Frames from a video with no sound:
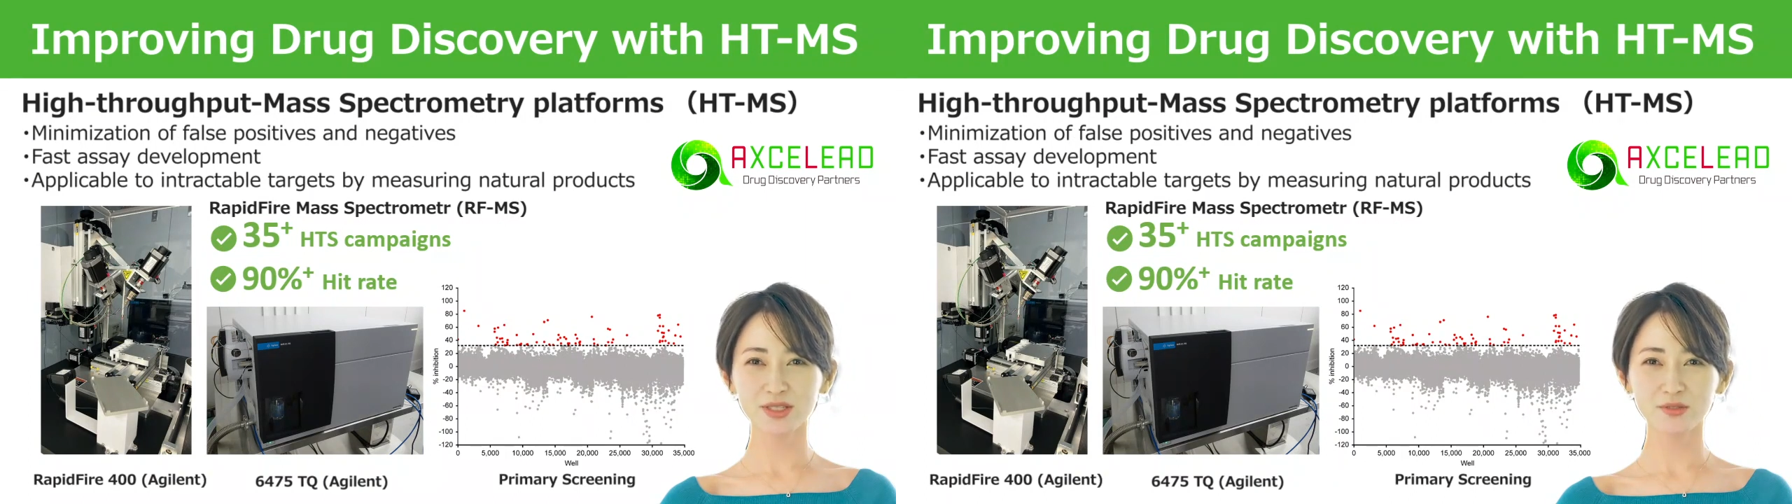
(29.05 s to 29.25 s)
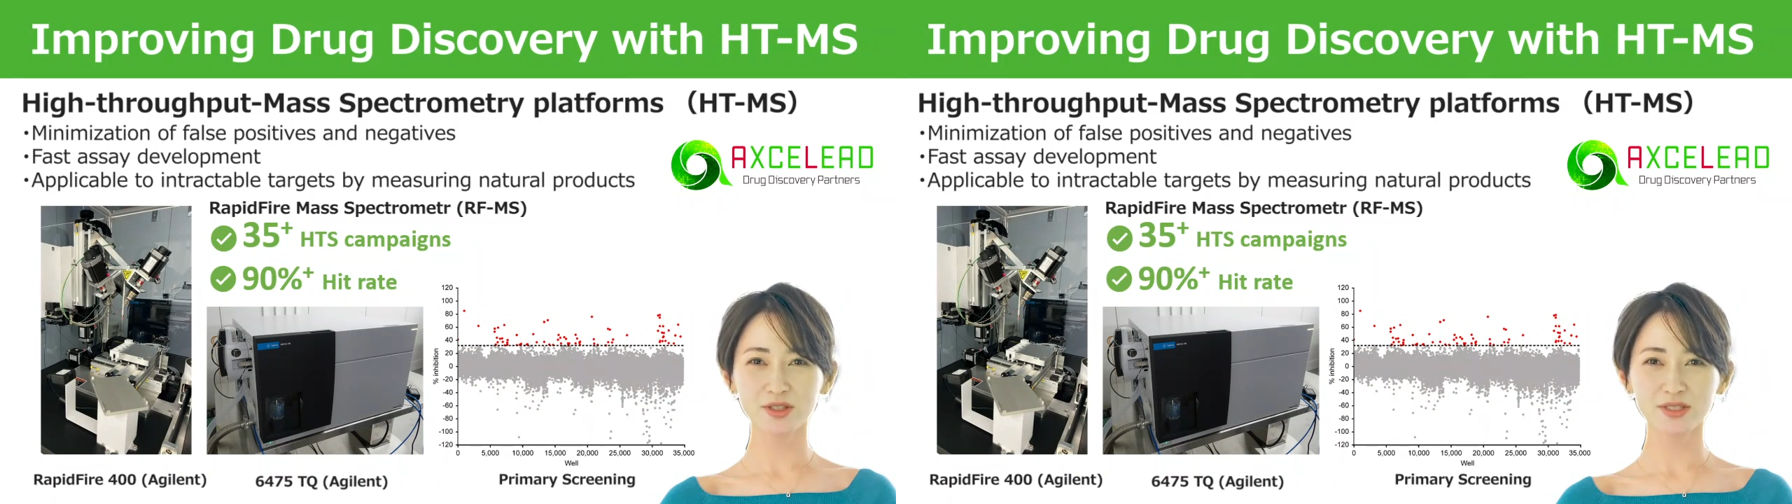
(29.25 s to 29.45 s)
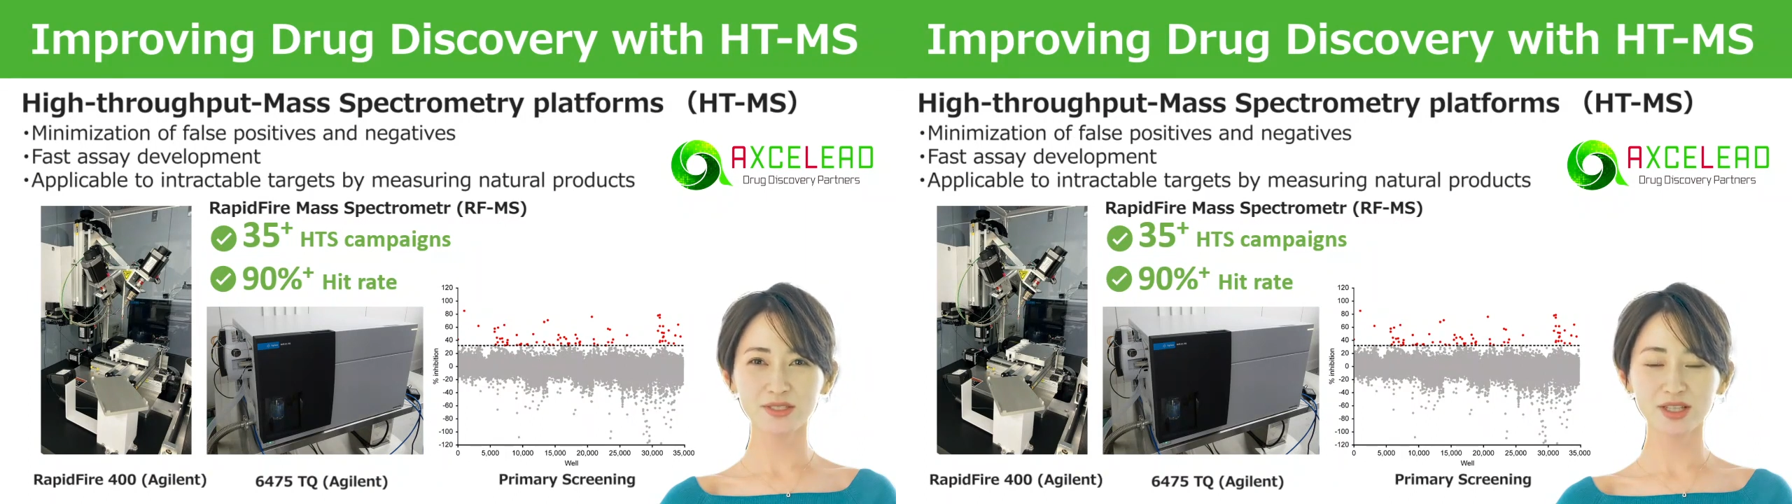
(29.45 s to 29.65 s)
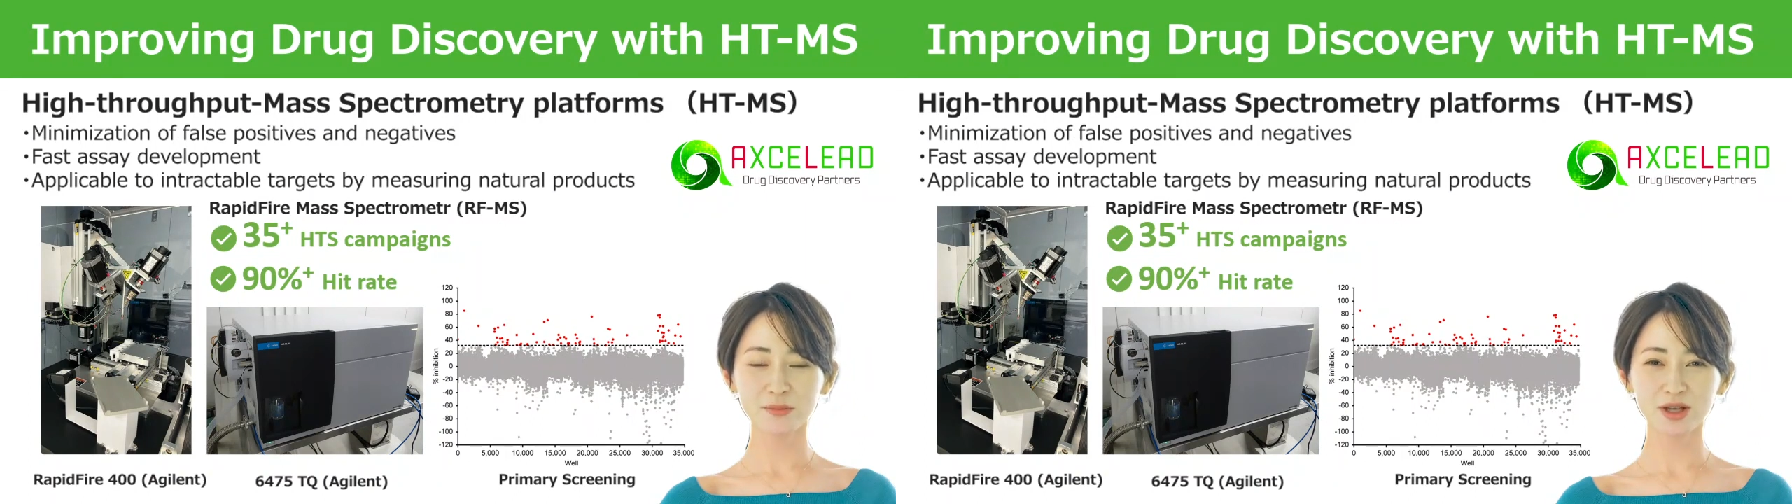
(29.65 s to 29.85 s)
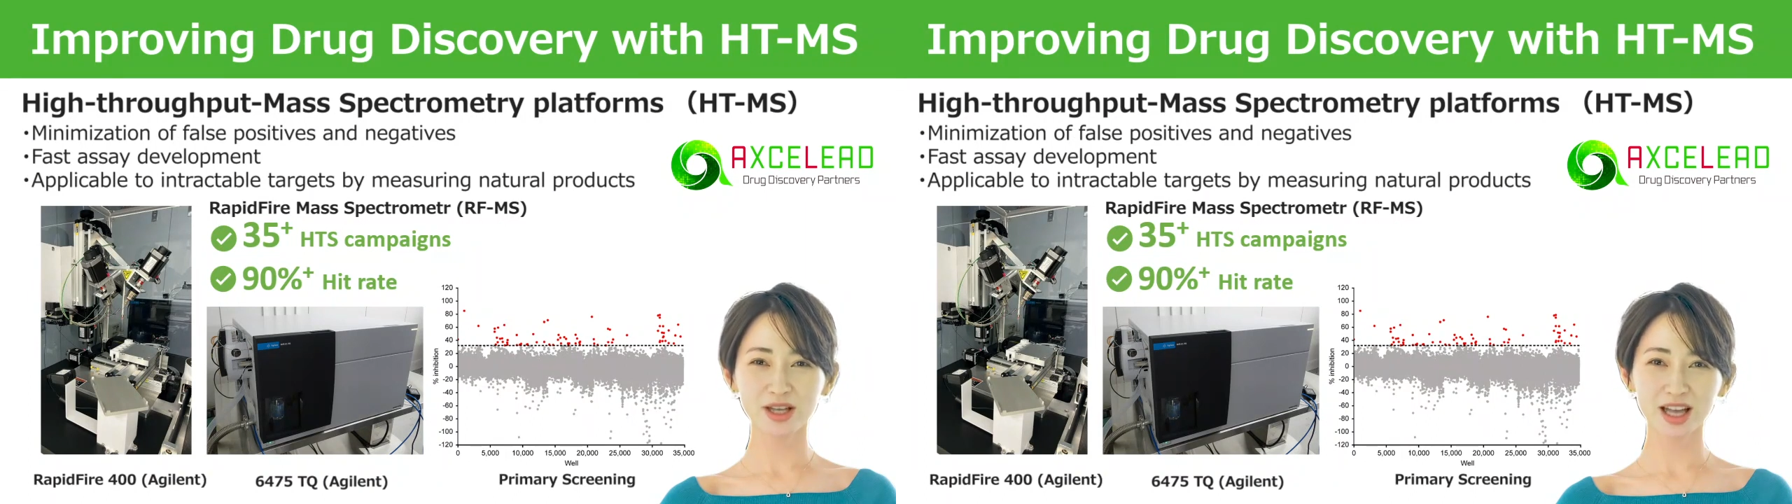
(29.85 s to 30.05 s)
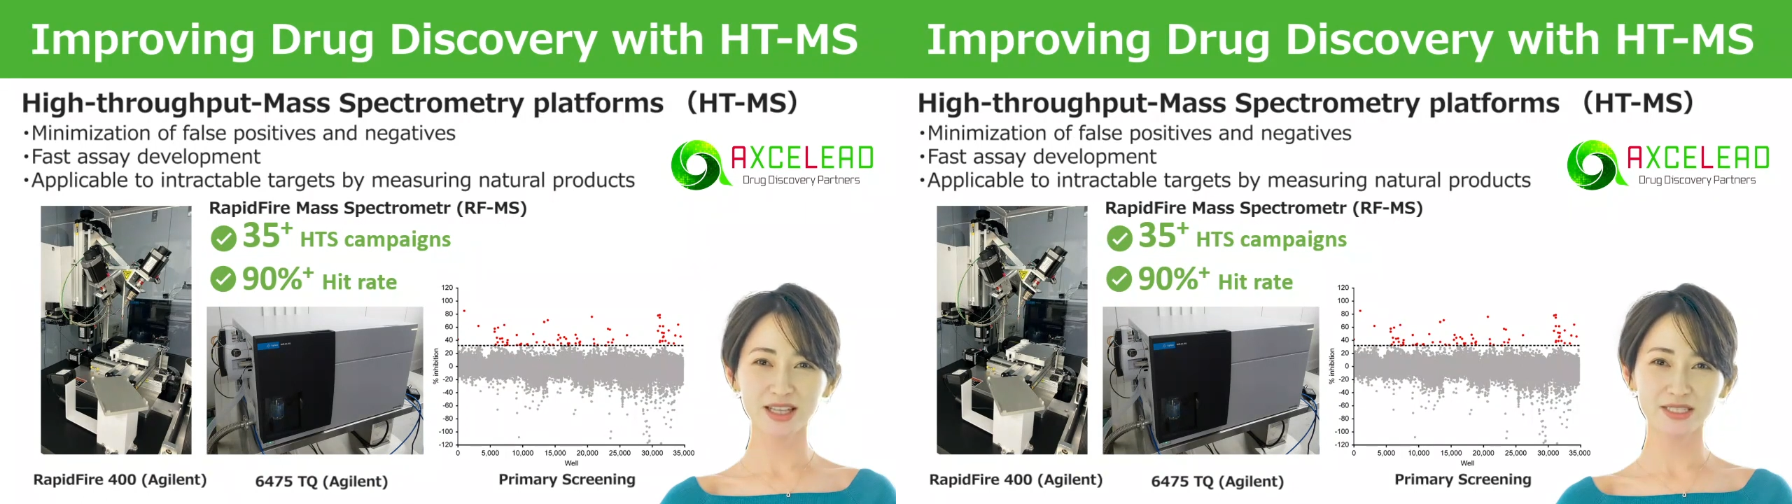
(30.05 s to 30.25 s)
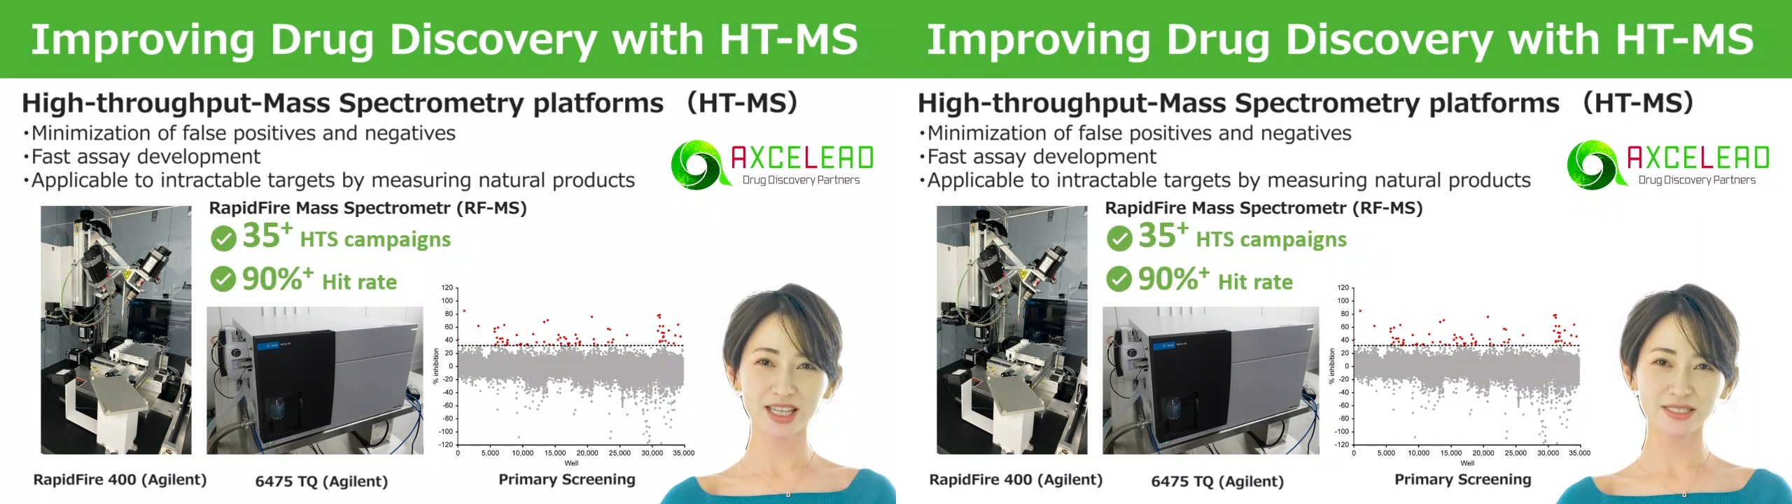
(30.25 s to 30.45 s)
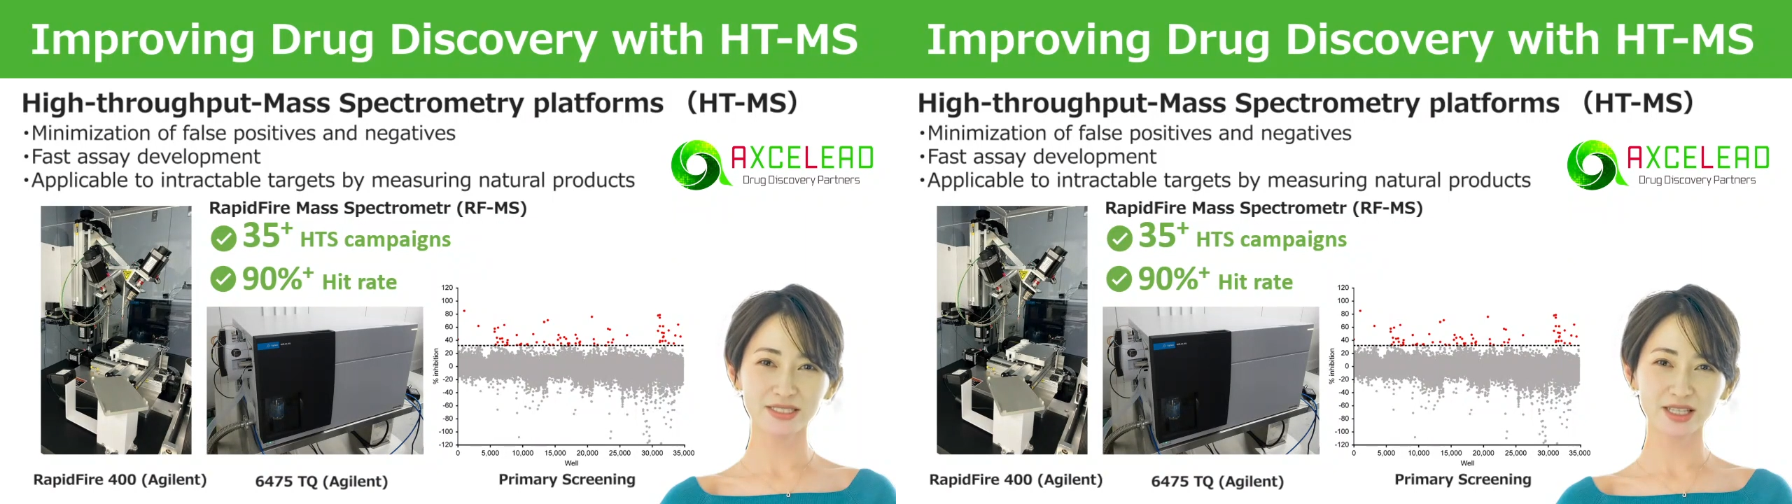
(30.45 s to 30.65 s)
differences among analytes